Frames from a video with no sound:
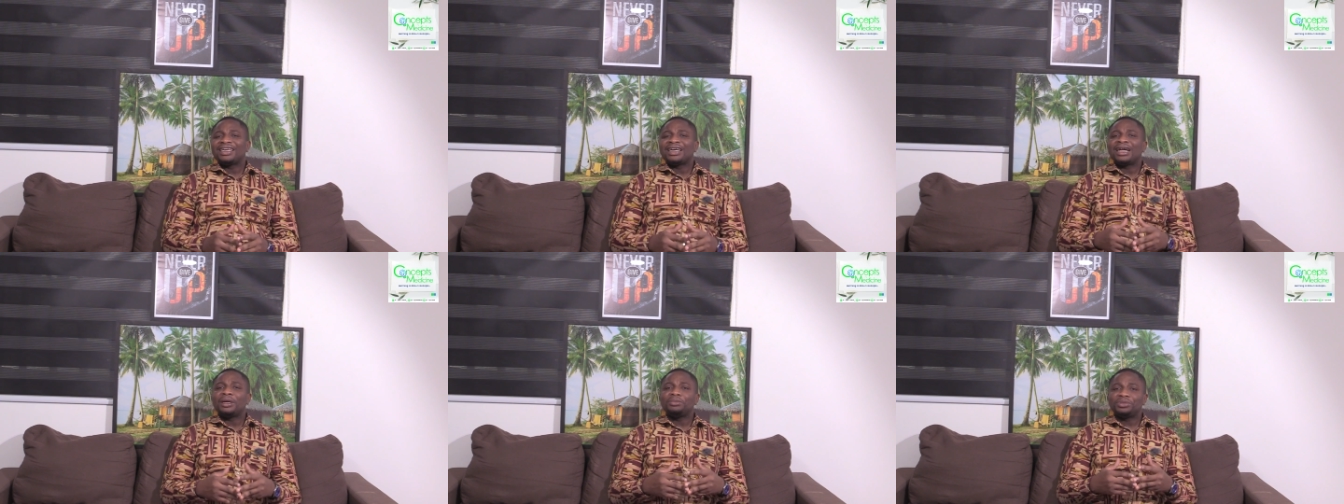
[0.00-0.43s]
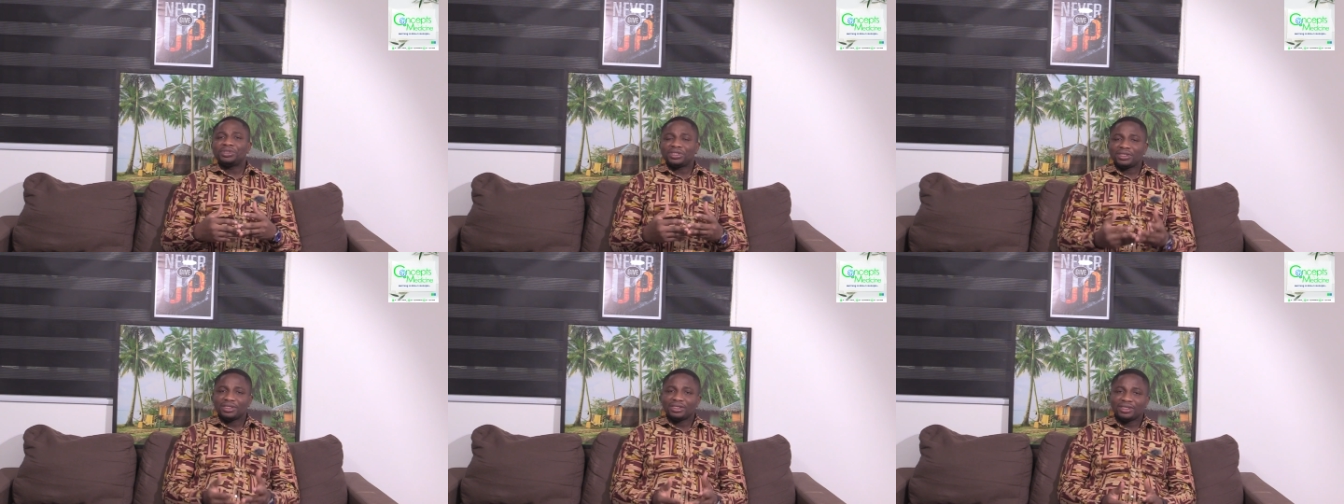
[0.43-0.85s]
that
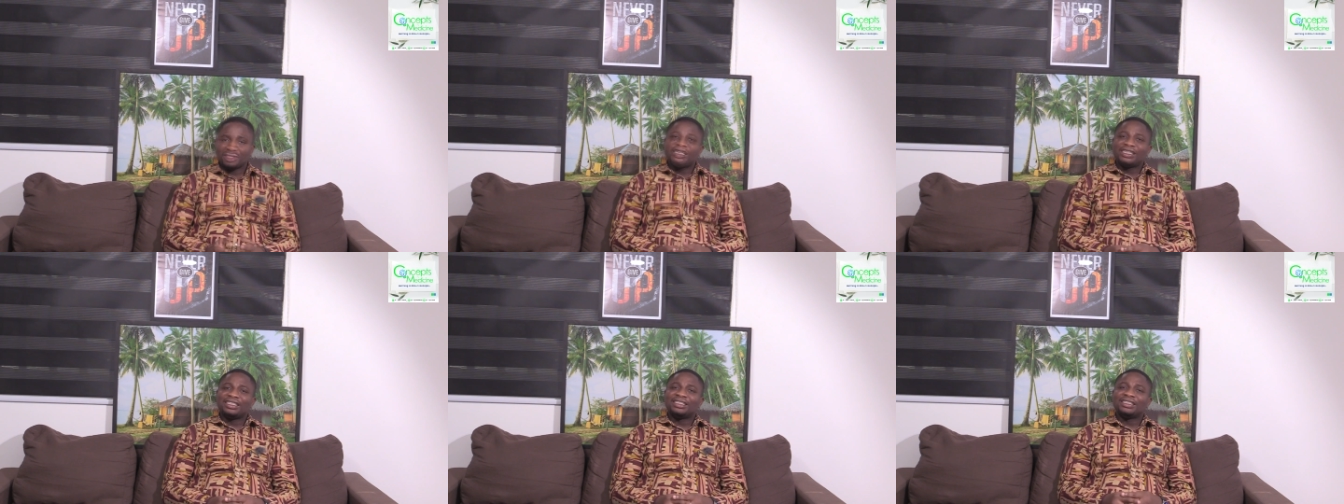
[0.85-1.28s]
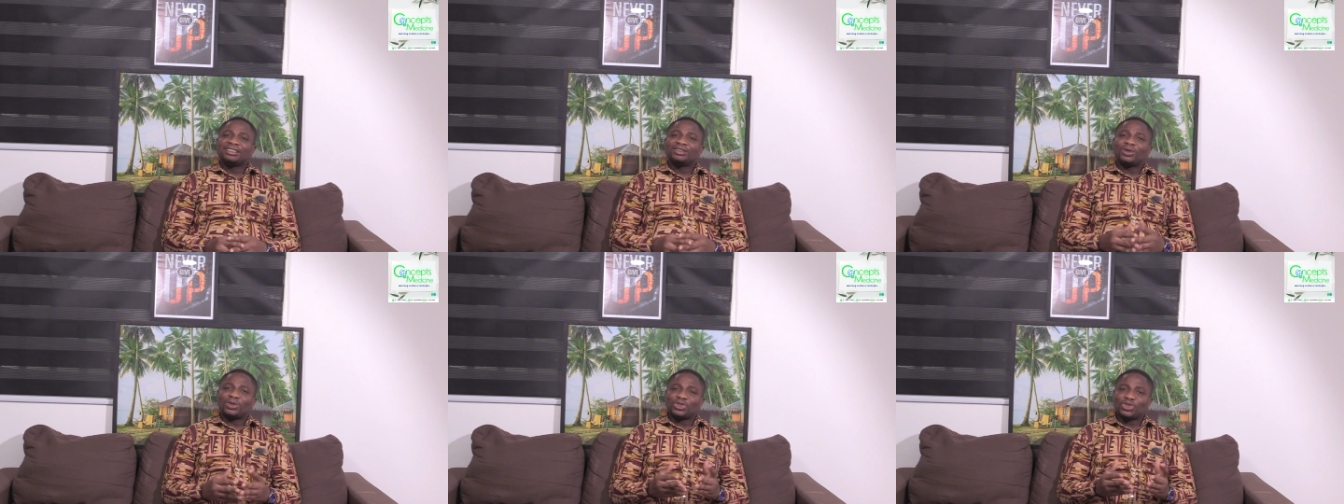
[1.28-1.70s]
helps
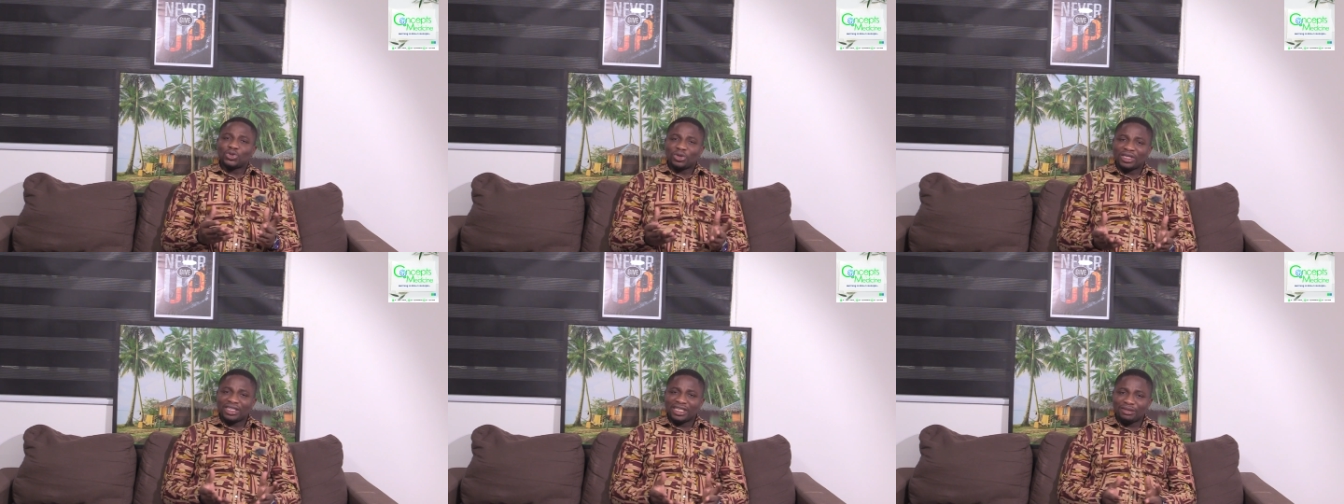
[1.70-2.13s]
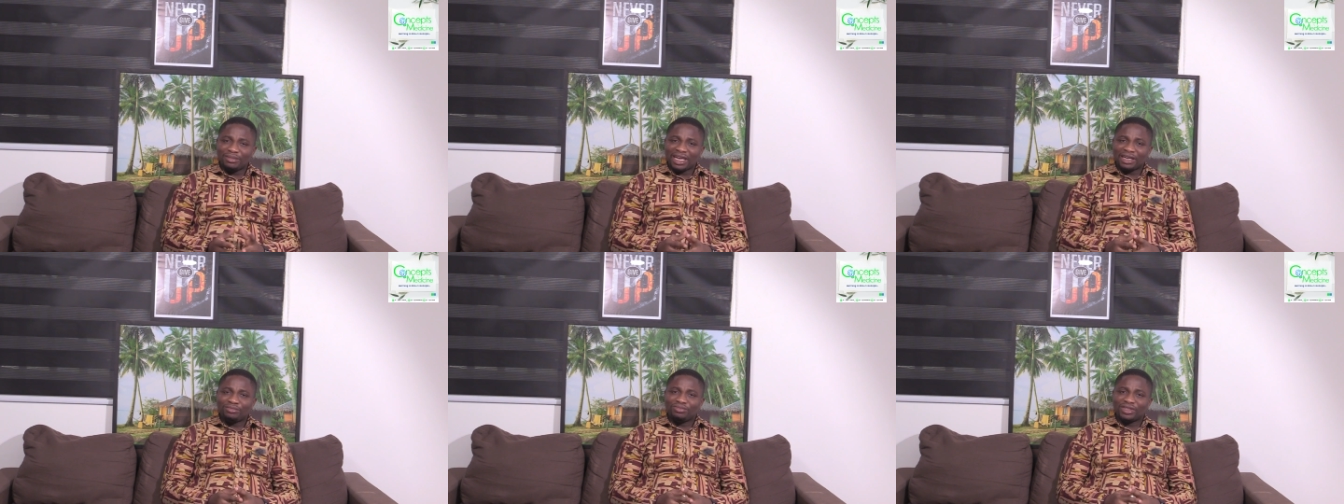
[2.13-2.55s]
in controlling the
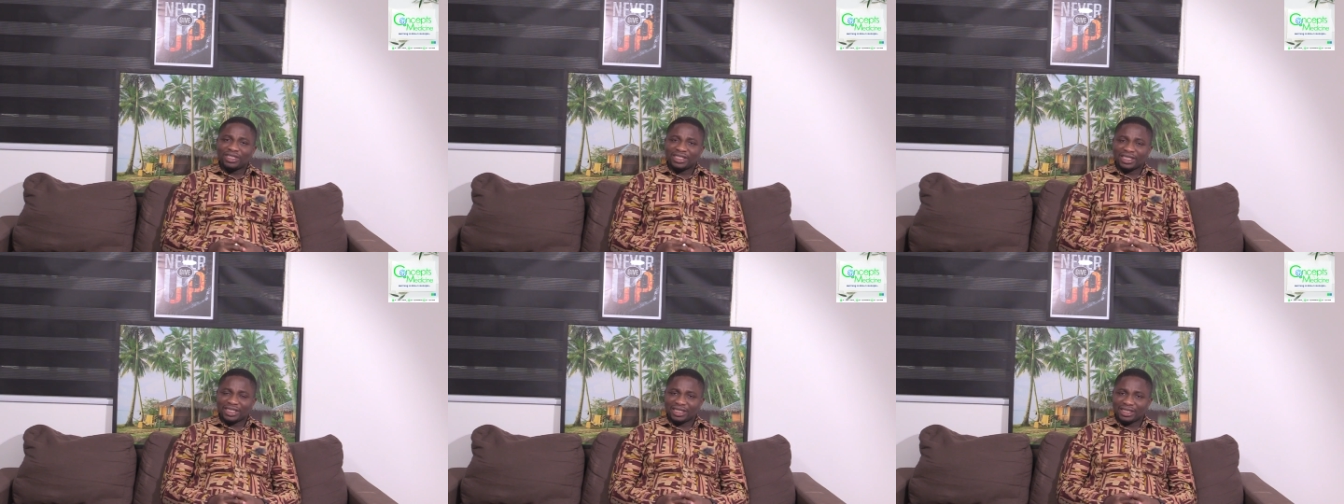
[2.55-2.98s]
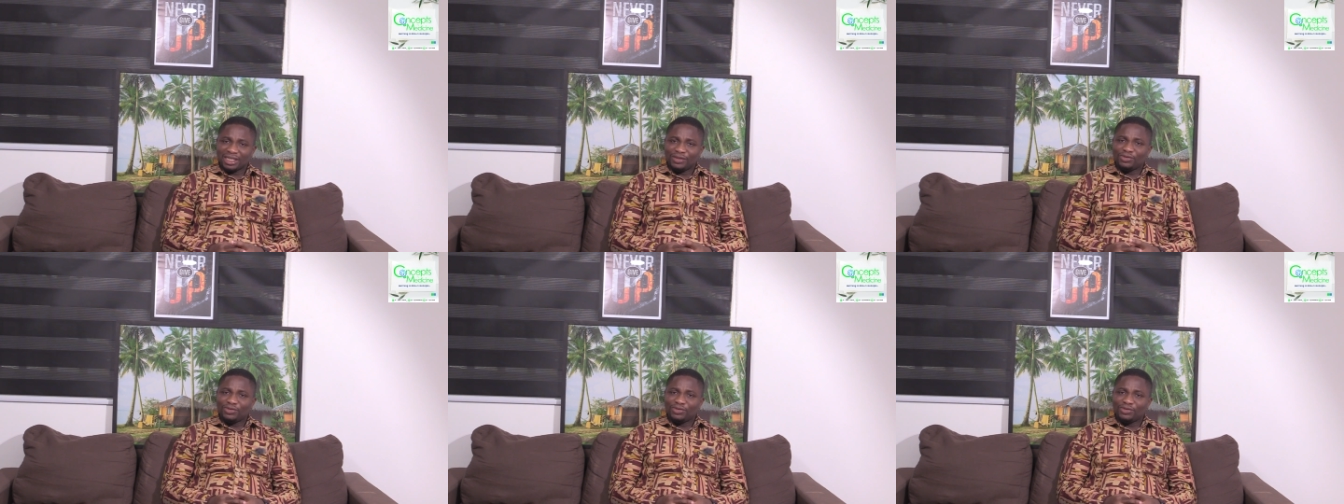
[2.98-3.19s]
blood pressures.